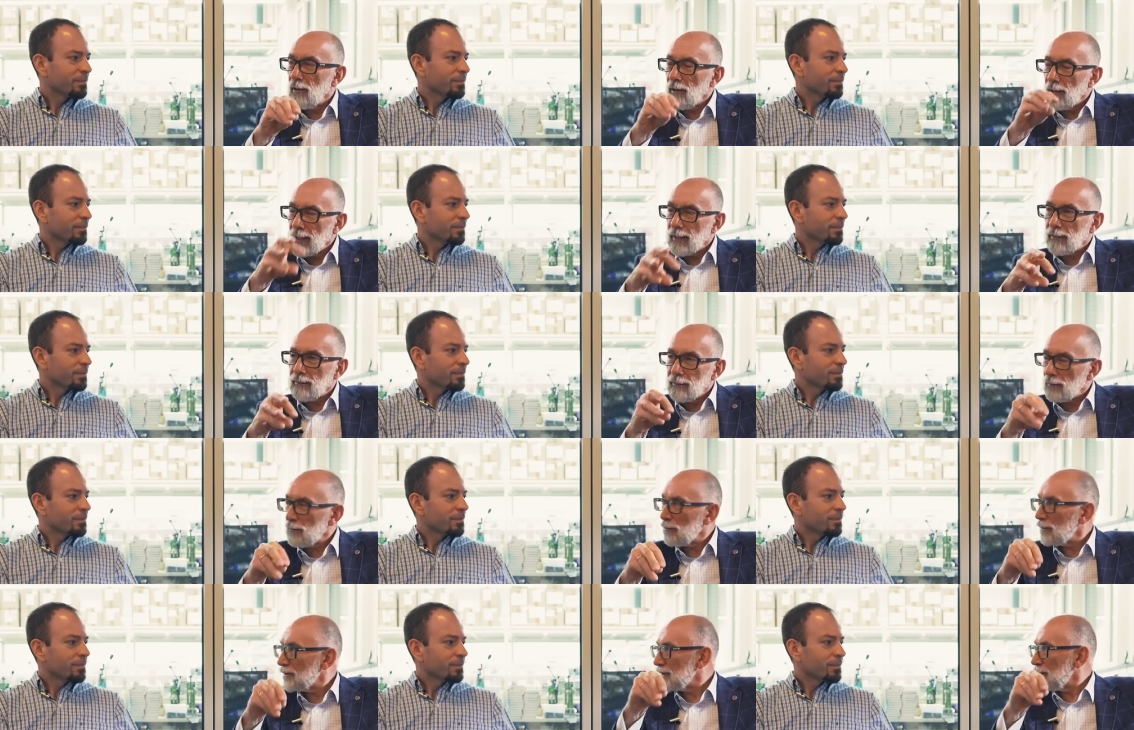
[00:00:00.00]

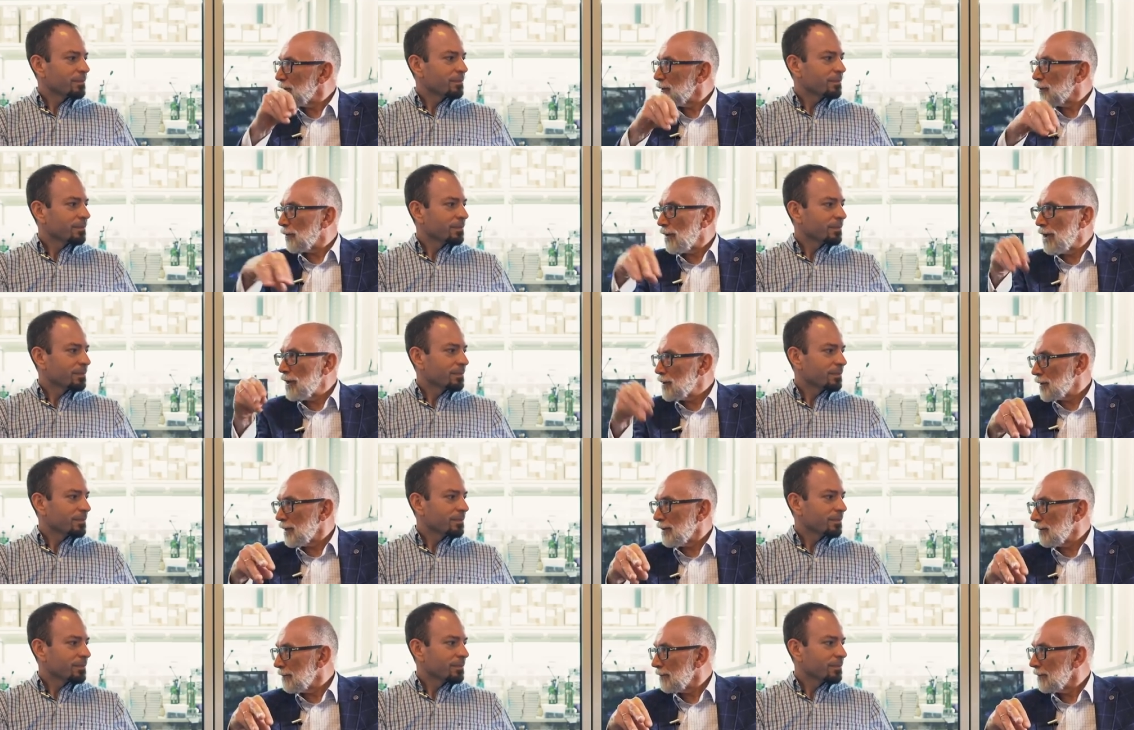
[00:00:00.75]
Speaker 1: like the
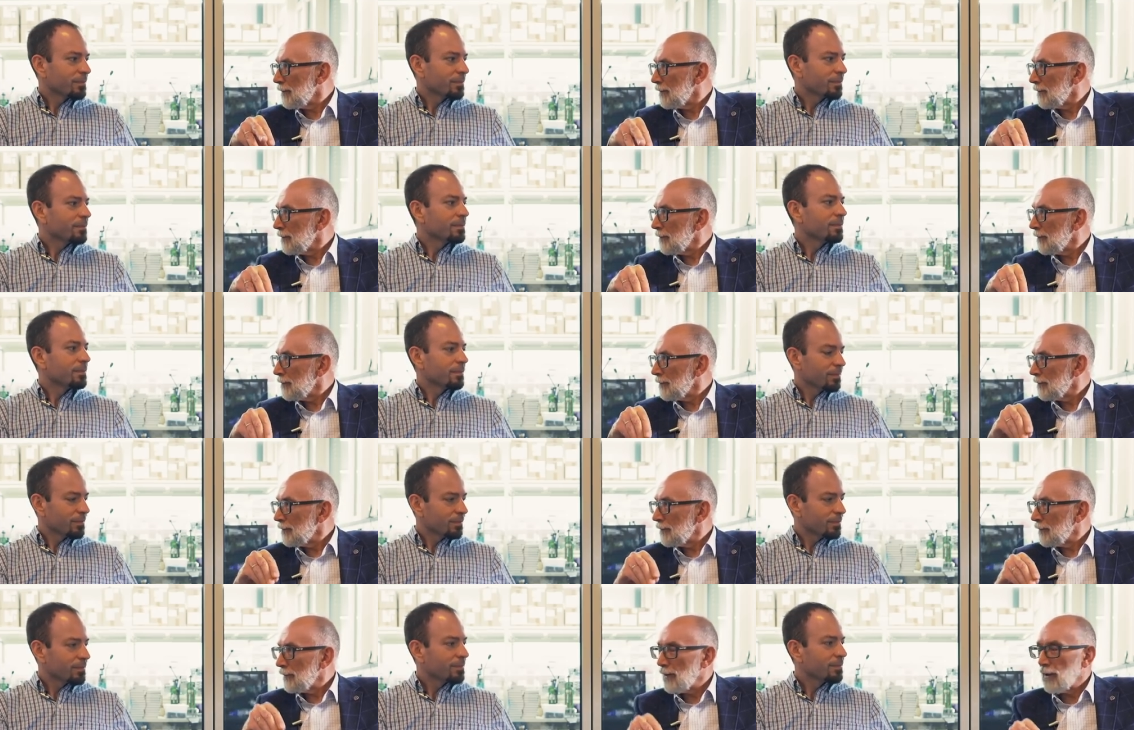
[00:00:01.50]
concentration.
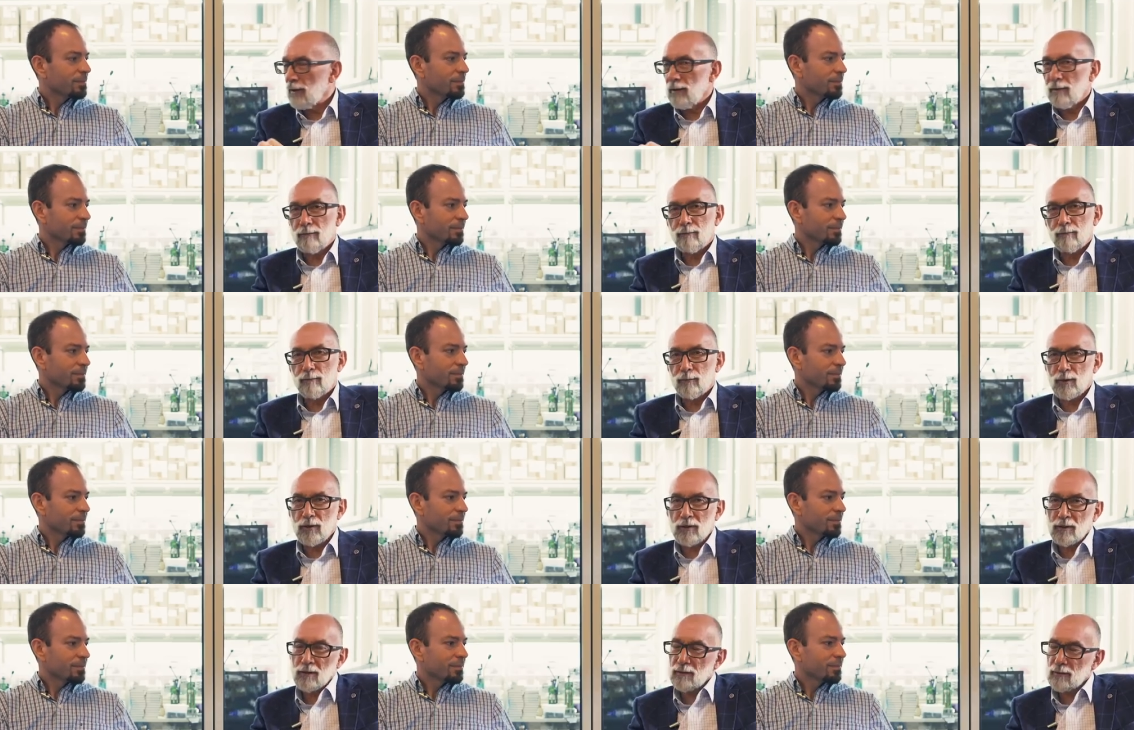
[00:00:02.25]
Yeah,
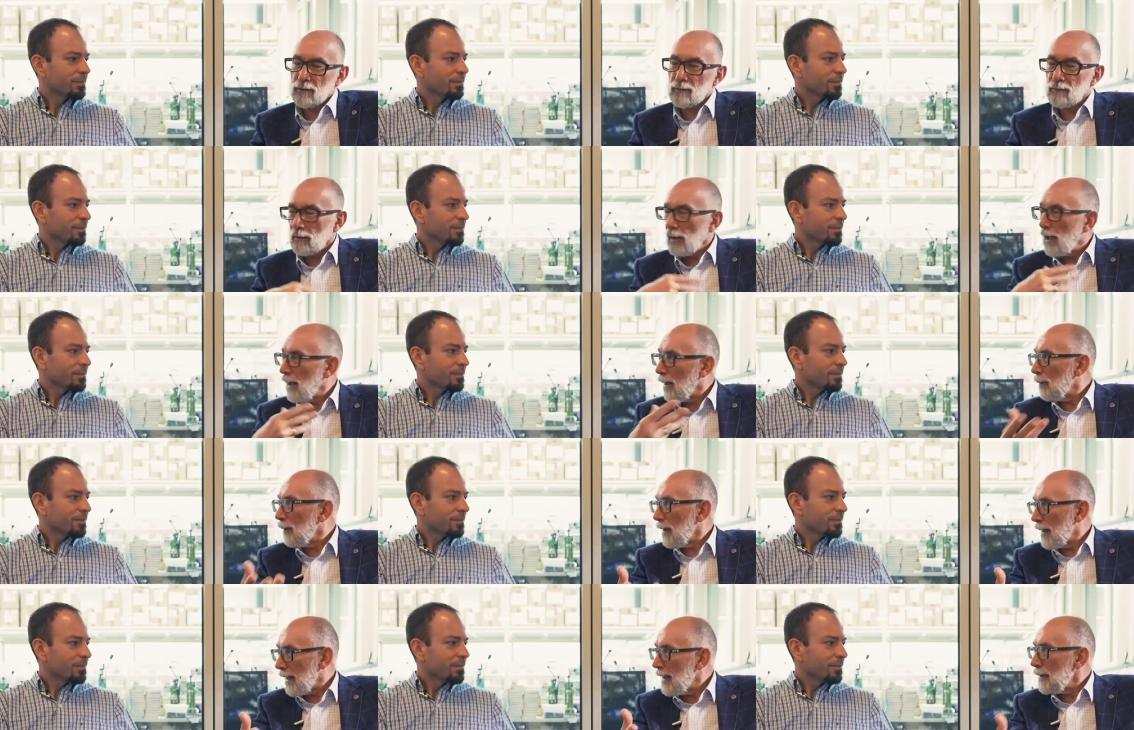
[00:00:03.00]
this is
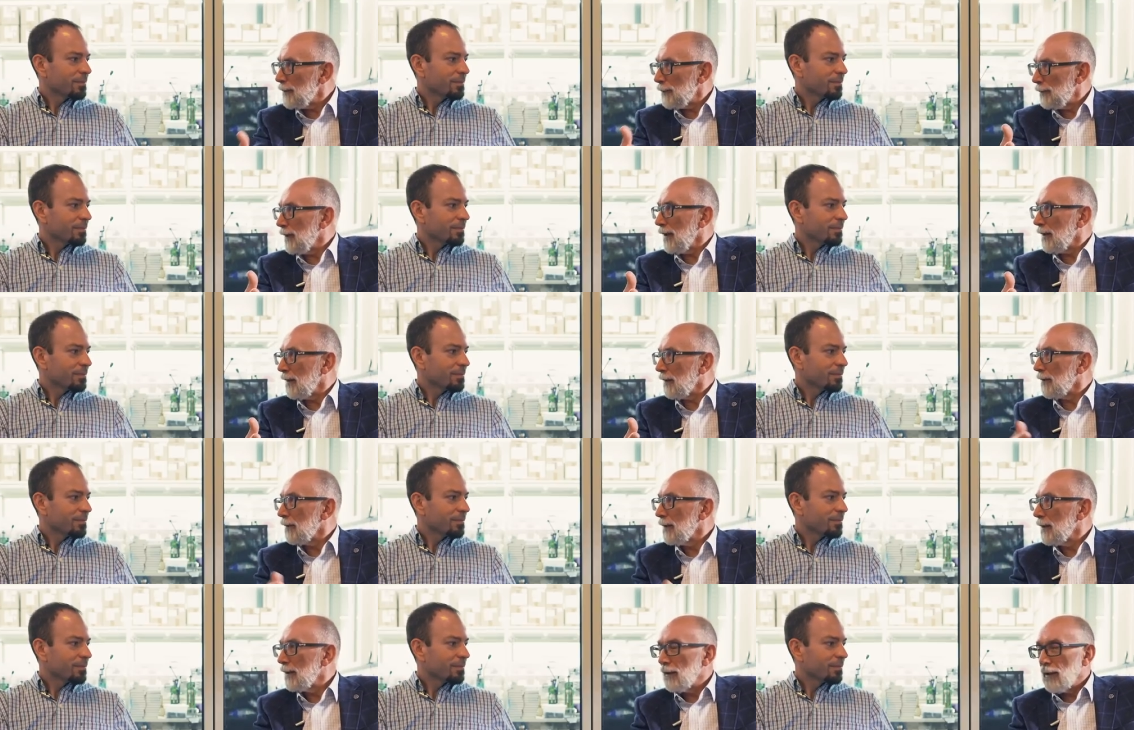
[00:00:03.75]
how I
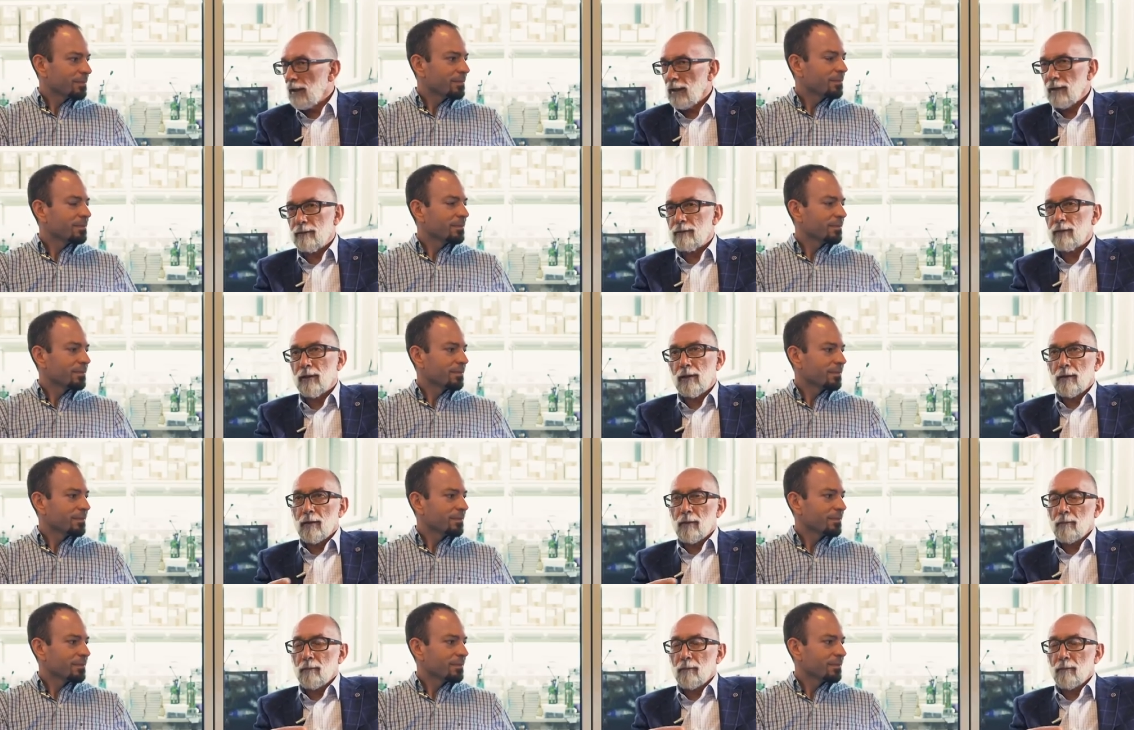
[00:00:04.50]
feel, and